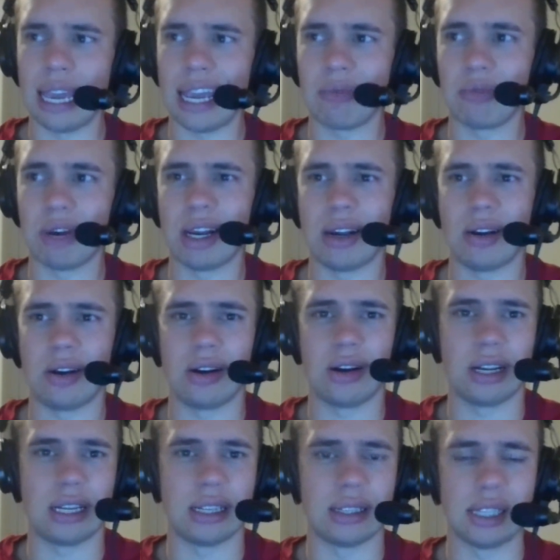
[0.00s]
game wrecker
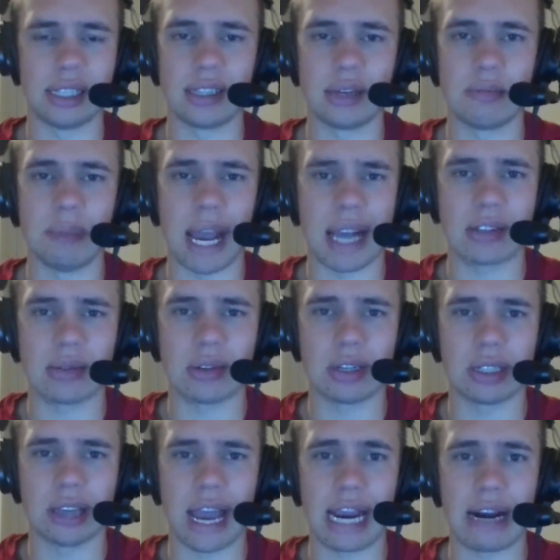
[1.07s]
or a consistent pass
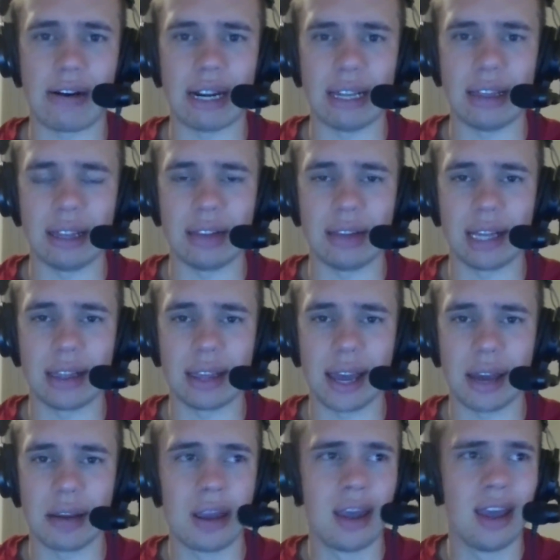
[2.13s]
rush guy or anything like
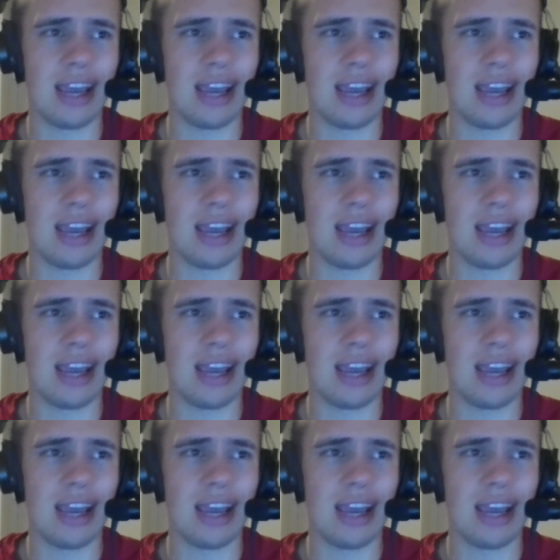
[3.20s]
that.